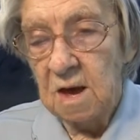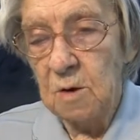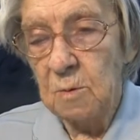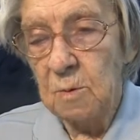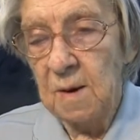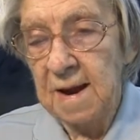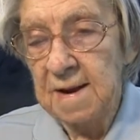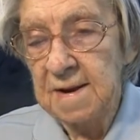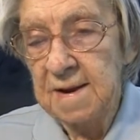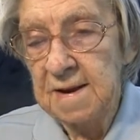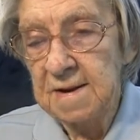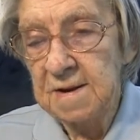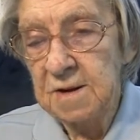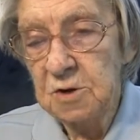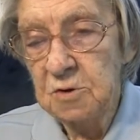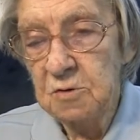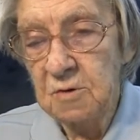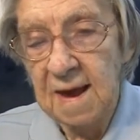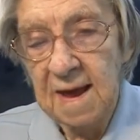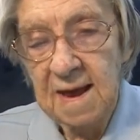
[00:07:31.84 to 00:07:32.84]
who went
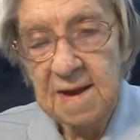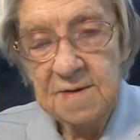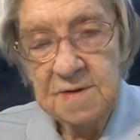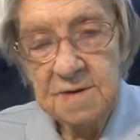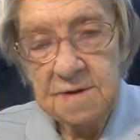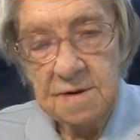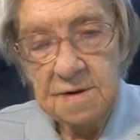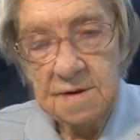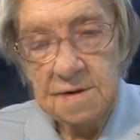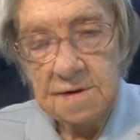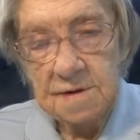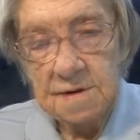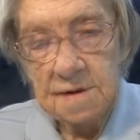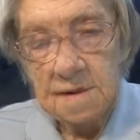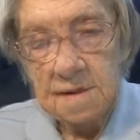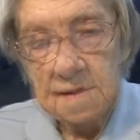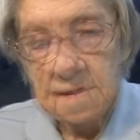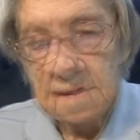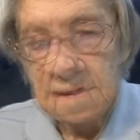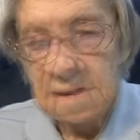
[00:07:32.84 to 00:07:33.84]
into
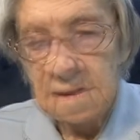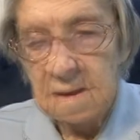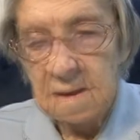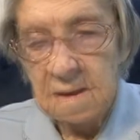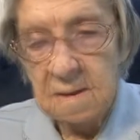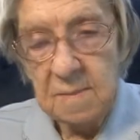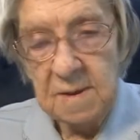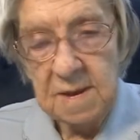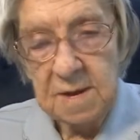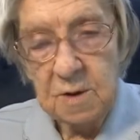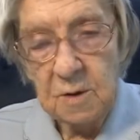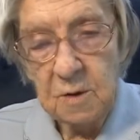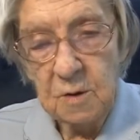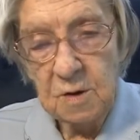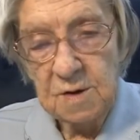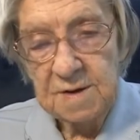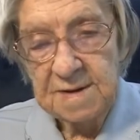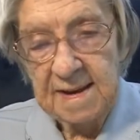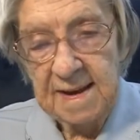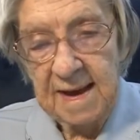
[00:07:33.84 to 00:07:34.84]
trances
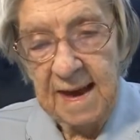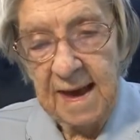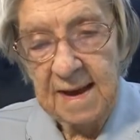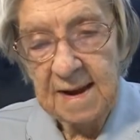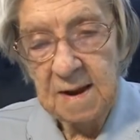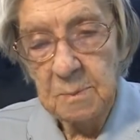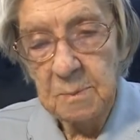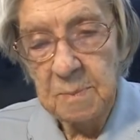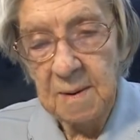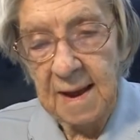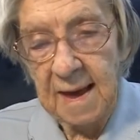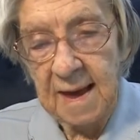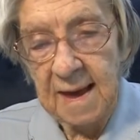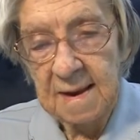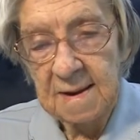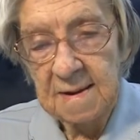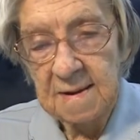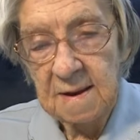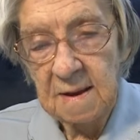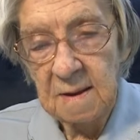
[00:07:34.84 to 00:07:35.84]
because he had a
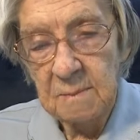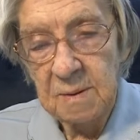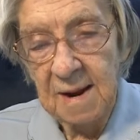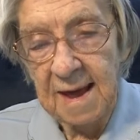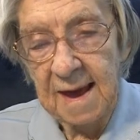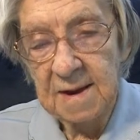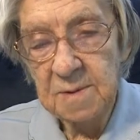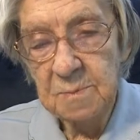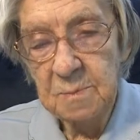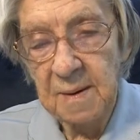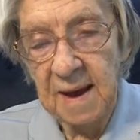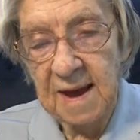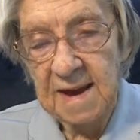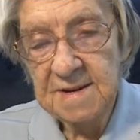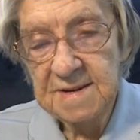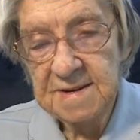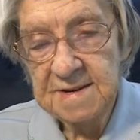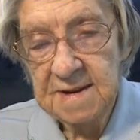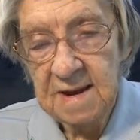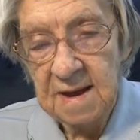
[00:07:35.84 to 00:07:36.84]
plant,
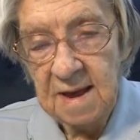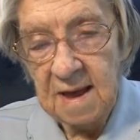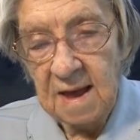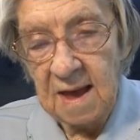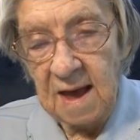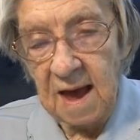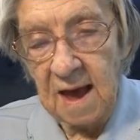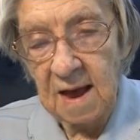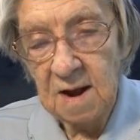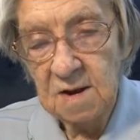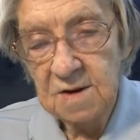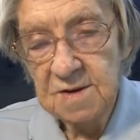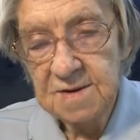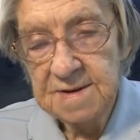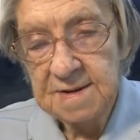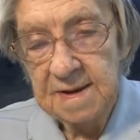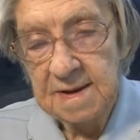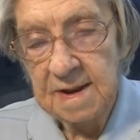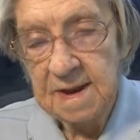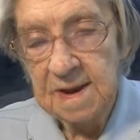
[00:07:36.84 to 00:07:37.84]
plant-based
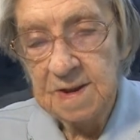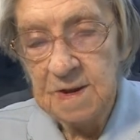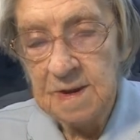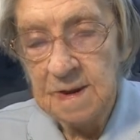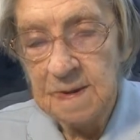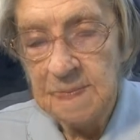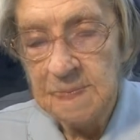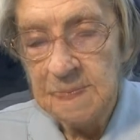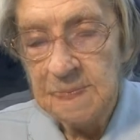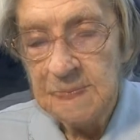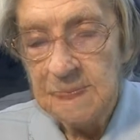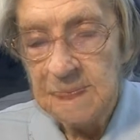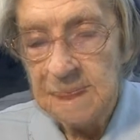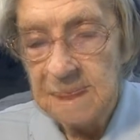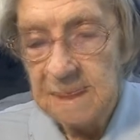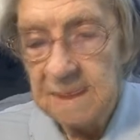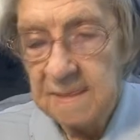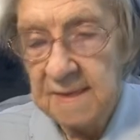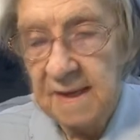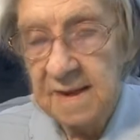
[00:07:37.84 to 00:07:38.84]
hallucinogen
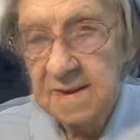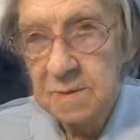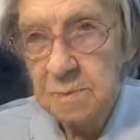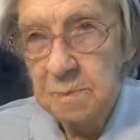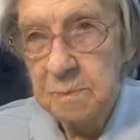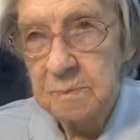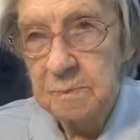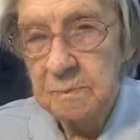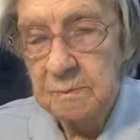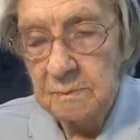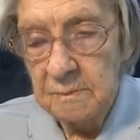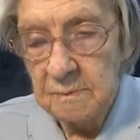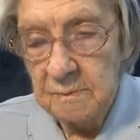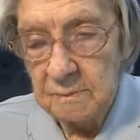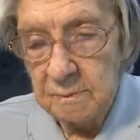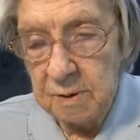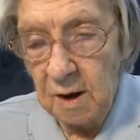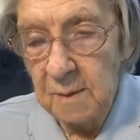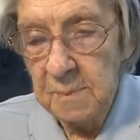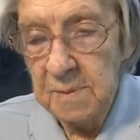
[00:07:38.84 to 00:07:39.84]
that's
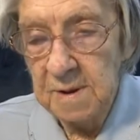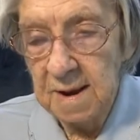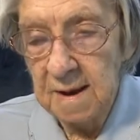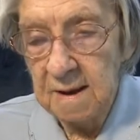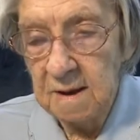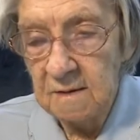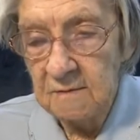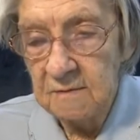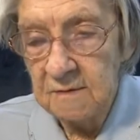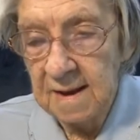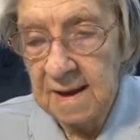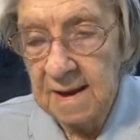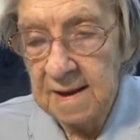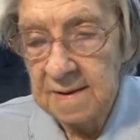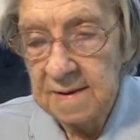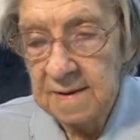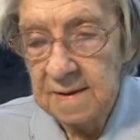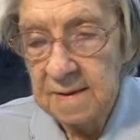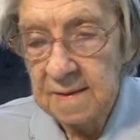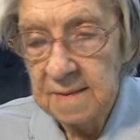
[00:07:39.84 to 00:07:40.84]
popular of
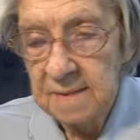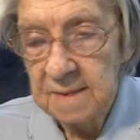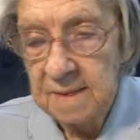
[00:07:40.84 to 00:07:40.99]
late,